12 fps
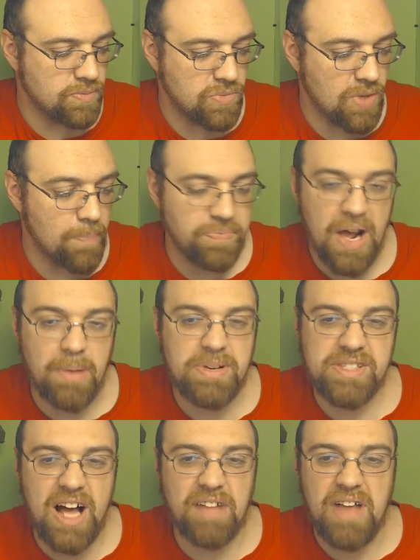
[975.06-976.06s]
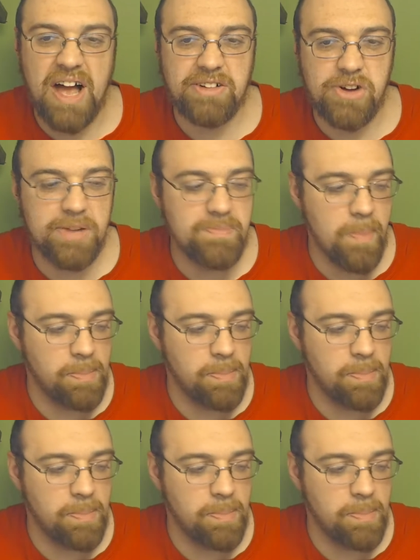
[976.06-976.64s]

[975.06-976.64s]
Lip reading: That one's not that good.